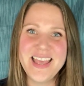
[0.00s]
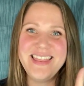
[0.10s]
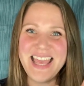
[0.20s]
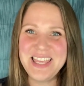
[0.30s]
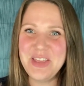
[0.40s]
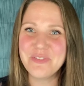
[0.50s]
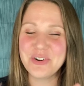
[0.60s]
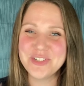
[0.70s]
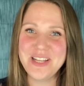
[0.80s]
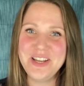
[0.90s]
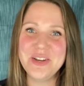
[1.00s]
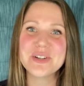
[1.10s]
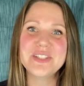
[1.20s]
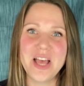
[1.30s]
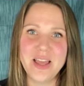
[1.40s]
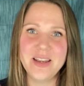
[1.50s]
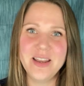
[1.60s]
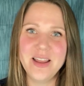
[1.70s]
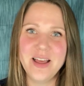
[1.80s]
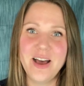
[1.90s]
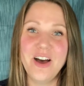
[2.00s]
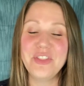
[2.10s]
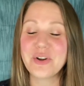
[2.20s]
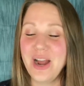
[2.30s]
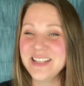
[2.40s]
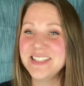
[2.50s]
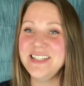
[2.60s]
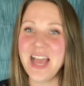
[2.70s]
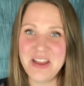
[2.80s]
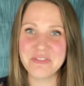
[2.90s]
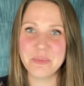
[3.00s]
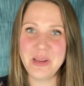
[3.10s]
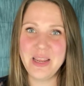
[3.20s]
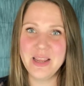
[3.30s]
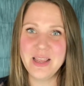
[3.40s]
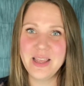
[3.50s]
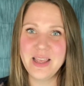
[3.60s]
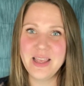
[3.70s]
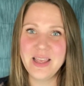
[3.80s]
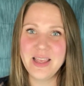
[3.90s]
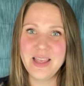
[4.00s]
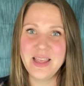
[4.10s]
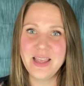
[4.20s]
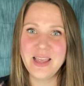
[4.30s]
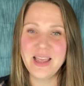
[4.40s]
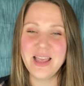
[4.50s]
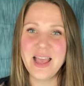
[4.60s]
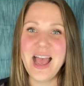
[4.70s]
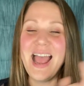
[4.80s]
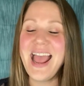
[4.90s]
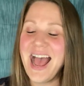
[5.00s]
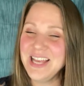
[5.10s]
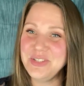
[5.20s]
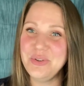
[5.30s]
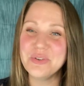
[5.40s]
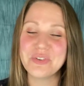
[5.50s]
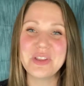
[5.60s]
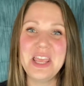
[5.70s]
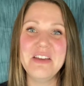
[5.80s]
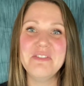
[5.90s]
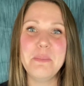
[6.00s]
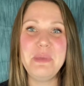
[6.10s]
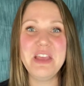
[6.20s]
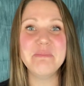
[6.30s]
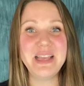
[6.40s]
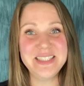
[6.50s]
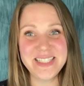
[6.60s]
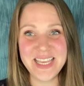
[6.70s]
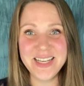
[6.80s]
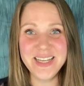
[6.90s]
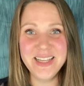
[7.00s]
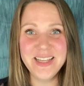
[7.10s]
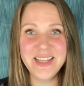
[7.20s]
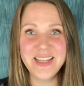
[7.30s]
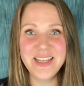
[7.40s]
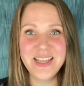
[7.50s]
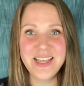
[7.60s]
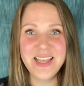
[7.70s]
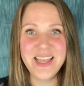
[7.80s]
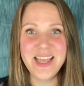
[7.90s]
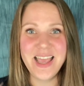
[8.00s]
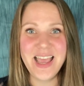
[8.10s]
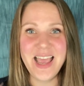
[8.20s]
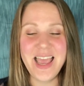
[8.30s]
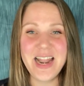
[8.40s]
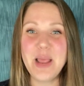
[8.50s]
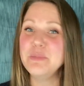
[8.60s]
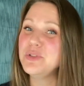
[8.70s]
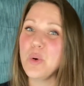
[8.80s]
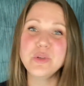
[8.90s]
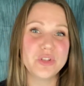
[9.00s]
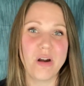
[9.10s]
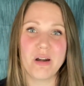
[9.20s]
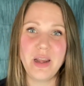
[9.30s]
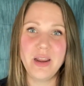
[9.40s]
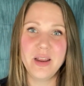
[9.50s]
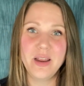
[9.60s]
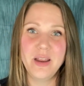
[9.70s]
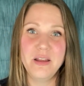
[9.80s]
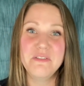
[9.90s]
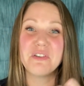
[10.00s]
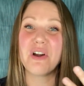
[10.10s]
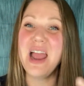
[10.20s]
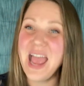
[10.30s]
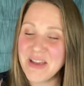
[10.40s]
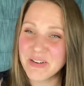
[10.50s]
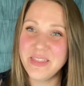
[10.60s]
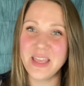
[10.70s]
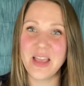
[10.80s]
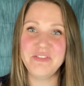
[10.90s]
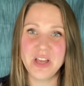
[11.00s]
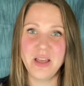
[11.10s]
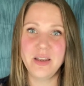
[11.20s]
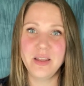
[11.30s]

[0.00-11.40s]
Thank you for sending your son on the cross to die for me. I ask you to forgive me of my sin, and I am so sorry for everything I've done